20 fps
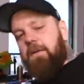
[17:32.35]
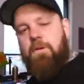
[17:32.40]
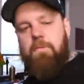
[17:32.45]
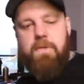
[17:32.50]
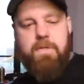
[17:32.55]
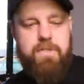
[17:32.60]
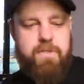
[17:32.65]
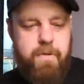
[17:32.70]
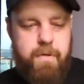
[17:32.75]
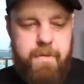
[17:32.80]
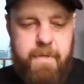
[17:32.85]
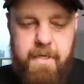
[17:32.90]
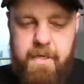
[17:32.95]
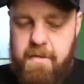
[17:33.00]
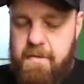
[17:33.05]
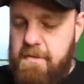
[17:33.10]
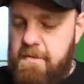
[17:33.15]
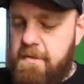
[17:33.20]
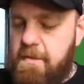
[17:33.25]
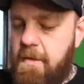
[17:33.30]
go, my joint went
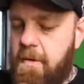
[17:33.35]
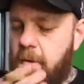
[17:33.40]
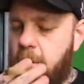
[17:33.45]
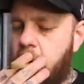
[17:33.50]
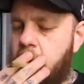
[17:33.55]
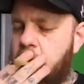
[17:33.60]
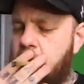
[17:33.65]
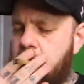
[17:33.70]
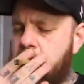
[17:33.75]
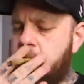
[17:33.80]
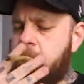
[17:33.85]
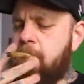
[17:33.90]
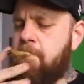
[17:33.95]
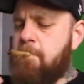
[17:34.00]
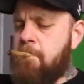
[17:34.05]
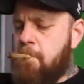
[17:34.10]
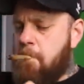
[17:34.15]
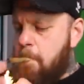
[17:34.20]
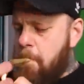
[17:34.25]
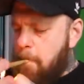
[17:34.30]
out. So
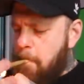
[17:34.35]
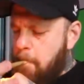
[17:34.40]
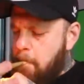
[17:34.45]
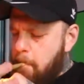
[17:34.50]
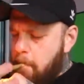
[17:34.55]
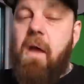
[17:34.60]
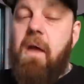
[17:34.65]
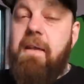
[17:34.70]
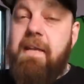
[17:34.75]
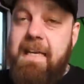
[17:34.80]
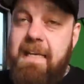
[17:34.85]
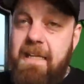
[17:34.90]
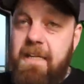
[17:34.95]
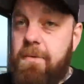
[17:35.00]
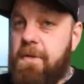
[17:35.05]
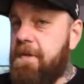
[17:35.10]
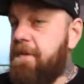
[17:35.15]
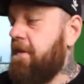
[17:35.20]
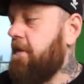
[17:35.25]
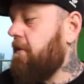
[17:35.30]

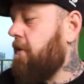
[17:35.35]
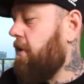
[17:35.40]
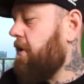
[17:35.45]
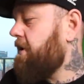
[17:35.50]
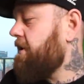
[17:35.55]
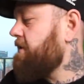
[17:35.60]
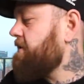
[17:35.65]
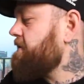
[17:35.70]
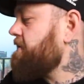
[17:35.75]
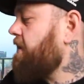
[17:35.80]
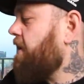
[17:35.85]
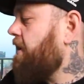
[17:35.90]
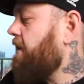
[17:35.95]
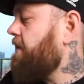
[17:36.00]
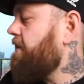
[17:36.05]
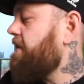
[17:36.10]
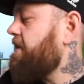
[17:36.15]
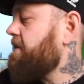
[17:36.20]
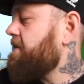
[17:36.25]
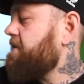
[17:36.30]
dealing with the lawyers
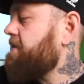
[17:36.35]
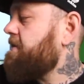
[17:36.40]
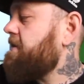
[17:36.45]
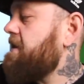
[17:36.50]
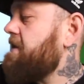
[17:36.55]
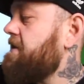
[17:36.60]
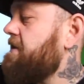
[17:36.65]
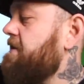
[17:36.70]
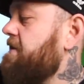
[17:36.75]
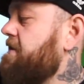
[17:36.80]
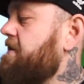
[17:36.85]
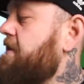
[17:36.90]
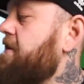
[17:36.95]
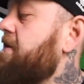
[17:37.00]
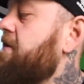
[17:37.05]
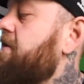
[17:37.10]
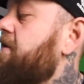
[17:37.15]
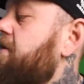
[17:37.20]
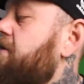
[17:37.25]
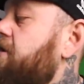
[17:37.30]
on this cease and
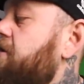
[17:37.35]
desist